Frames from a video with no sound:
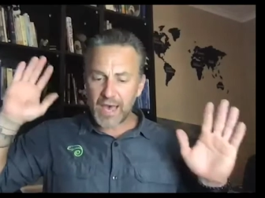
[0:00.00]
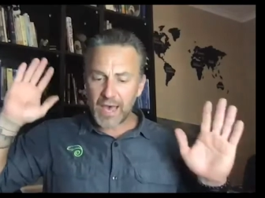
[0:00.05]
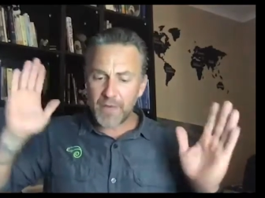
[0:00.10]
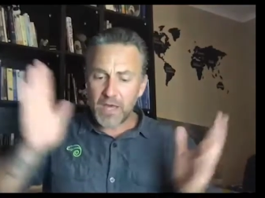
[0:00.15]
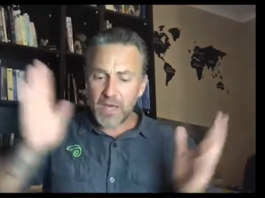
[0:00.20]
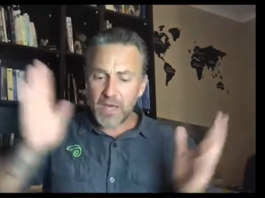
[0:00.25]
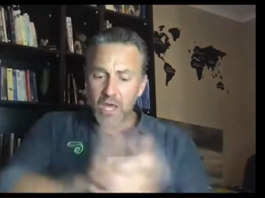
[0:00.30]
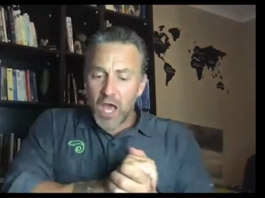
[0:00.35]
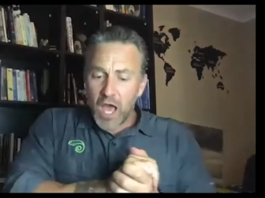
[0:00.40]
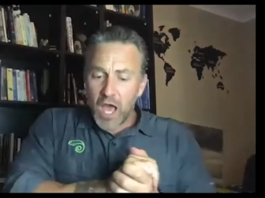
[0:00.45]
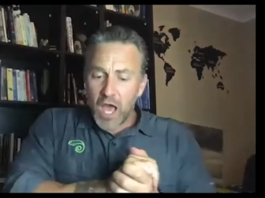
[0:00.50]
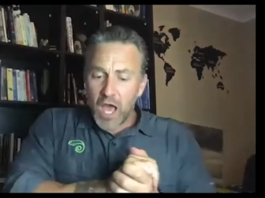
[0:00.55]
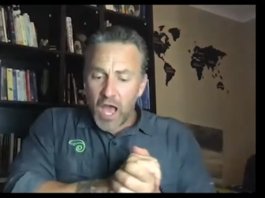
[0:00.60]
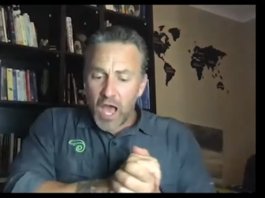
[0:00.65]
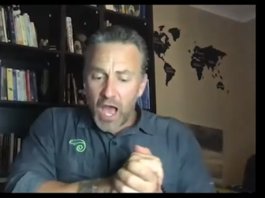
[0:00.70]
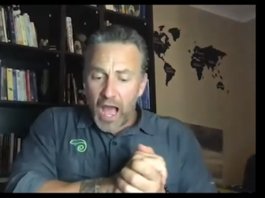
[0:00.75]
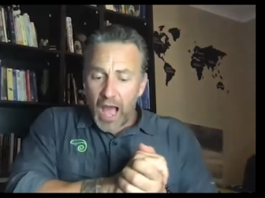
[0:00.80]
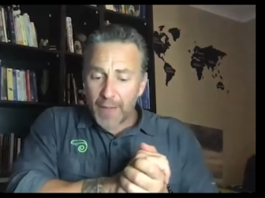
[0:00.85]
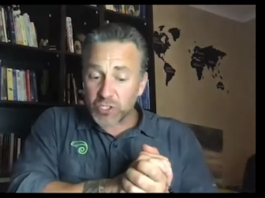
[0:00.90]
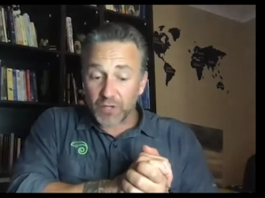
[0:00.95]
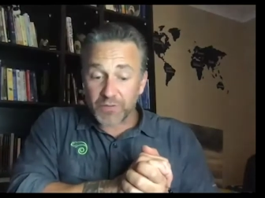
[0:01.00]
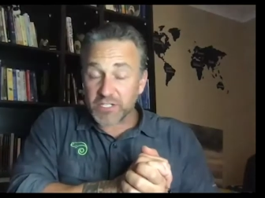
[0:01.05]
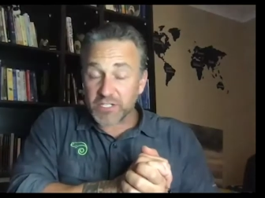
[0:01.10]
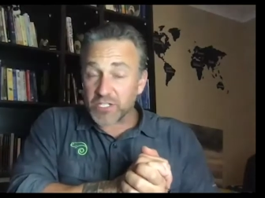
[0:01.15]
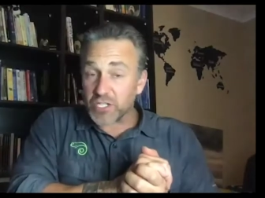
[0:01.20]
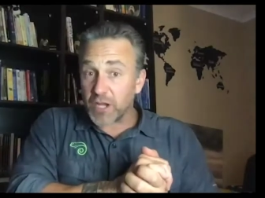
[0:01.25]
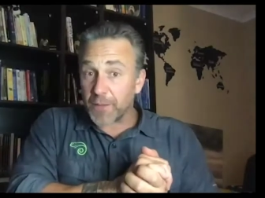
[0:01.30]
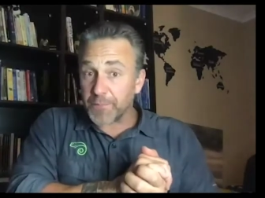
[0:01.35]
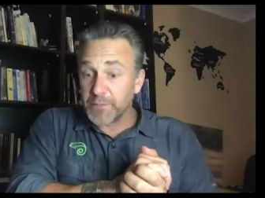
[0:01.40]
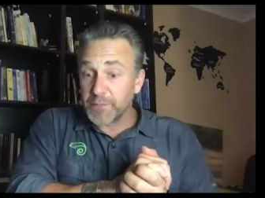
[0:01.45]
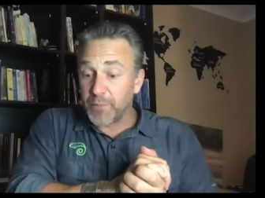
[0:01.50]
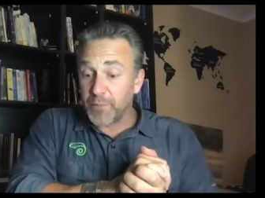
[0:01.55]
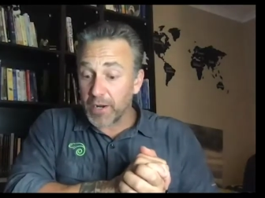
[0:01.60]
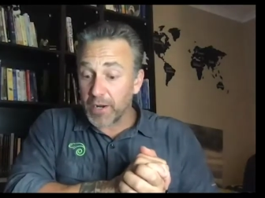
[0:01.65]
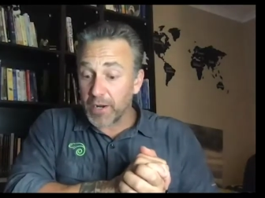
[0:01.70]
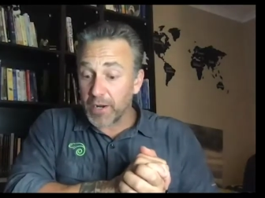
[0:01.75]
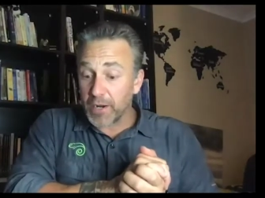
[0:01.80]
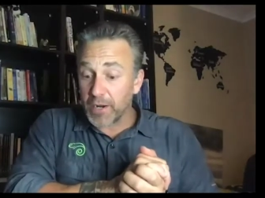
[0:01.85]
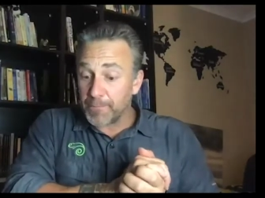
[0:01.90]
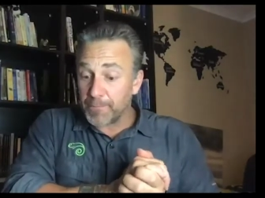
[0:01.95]
um, I'm going to start. This is top
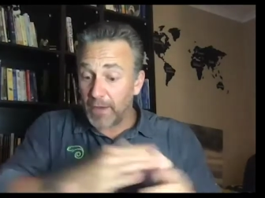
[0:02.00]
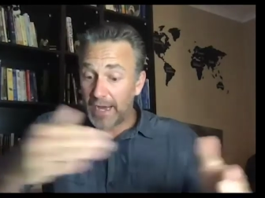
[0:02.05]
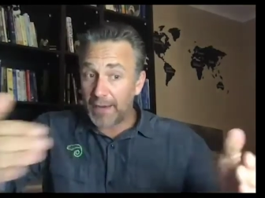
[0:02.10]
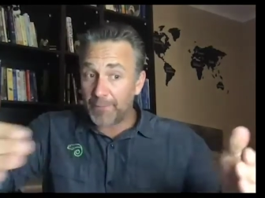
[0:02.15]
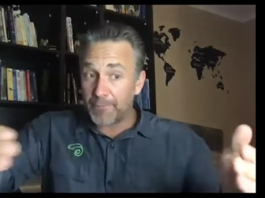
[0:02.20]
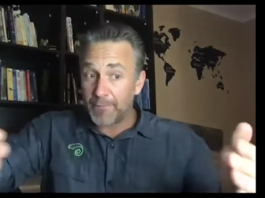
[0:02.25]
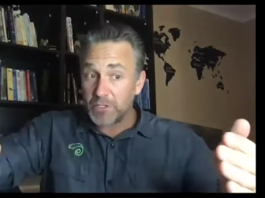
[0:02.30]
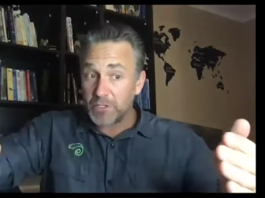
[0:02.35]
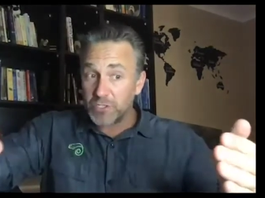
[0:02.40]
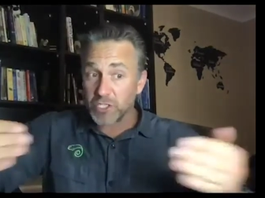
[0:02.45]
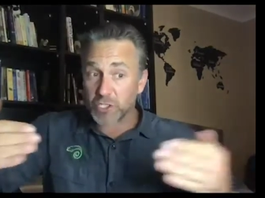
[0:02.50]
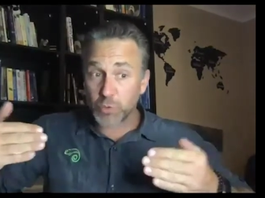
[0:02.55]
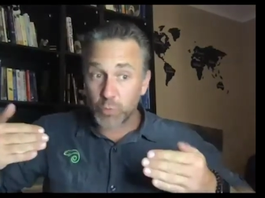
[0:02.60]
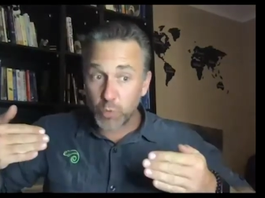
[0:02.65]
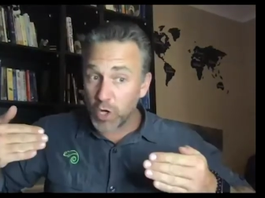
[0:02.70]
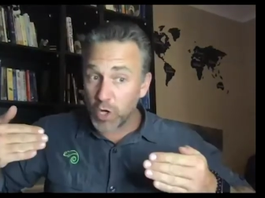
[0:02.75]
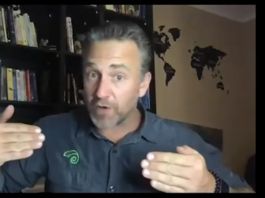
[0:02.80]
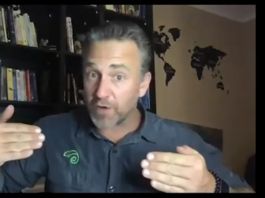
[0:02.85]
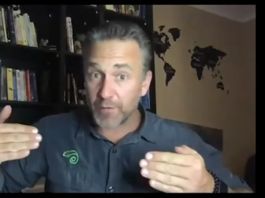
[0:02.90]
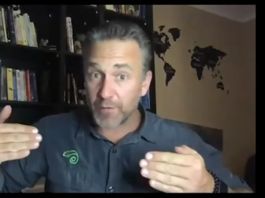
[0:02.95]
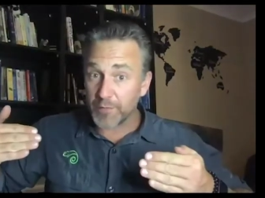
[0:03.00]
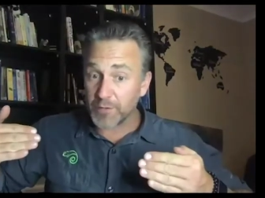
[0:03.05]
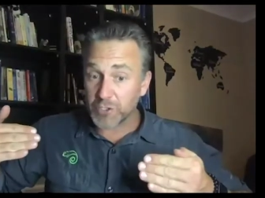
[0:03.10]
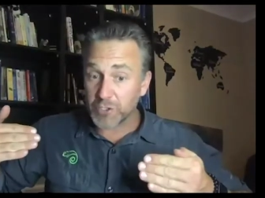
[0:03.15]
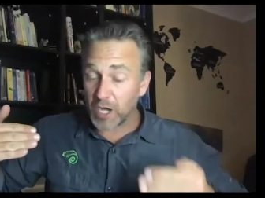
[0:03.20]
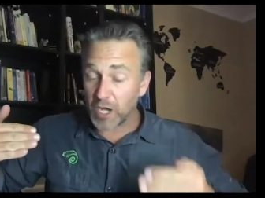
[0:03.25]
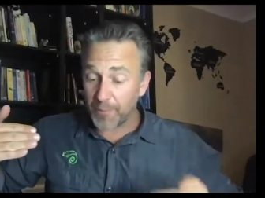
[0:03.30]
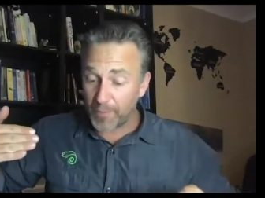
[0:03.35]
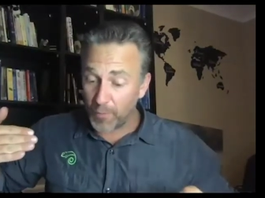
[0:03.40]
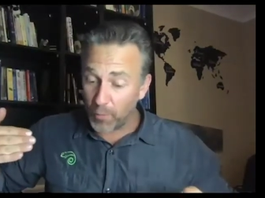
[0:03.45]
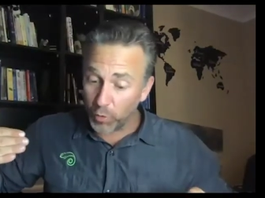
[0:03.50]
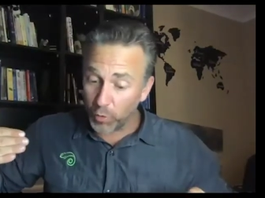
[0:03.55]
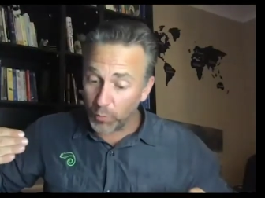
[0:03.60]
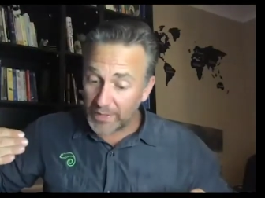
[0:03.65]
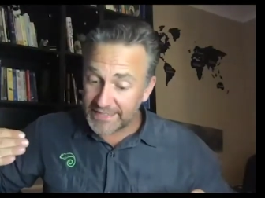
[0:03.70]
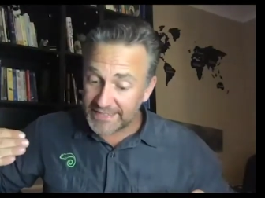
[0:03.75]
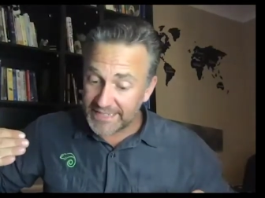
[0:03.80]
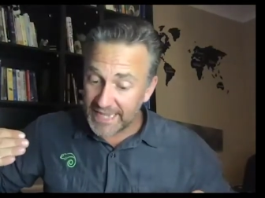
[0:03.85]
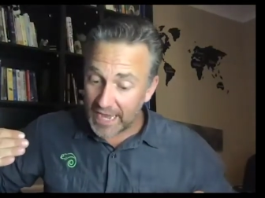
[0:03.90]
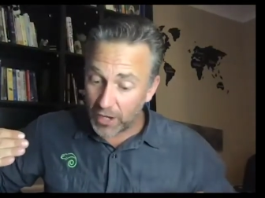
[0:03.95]
to bottom. Um, just work from the top
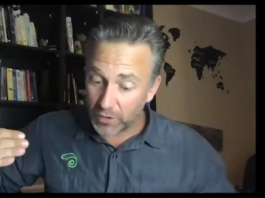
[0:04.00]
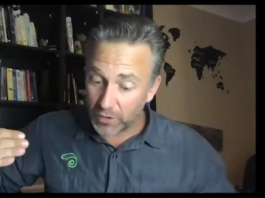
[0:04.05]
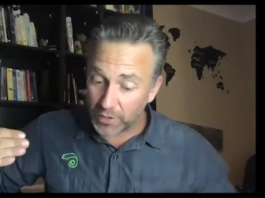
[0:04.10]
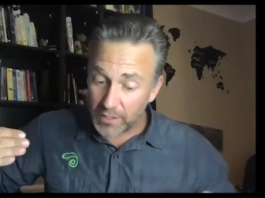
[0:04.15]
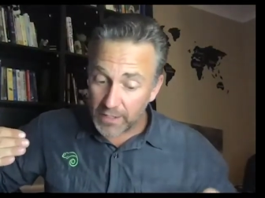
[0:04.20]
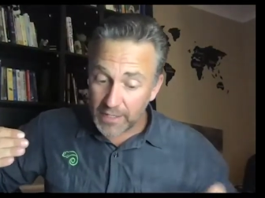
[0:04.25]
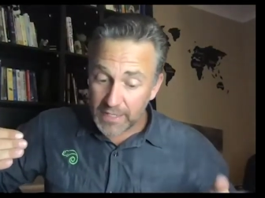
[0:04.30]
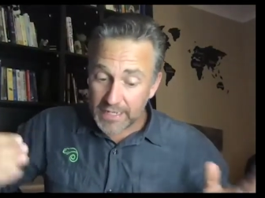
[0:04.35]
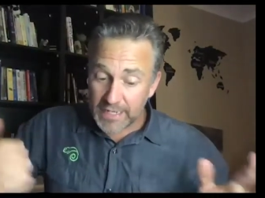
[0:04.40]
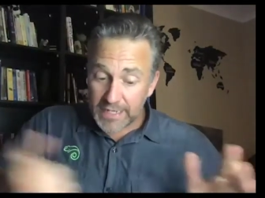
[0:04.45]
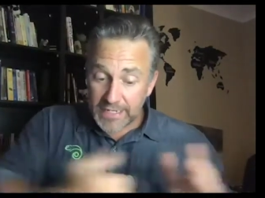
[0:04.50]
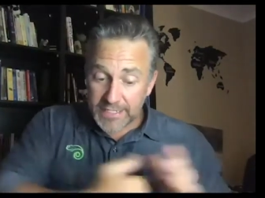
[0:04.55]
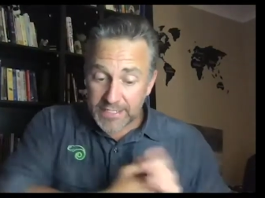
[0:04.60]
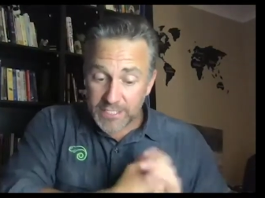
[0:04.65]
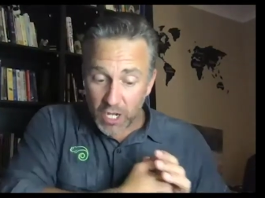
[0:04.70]
all the way down.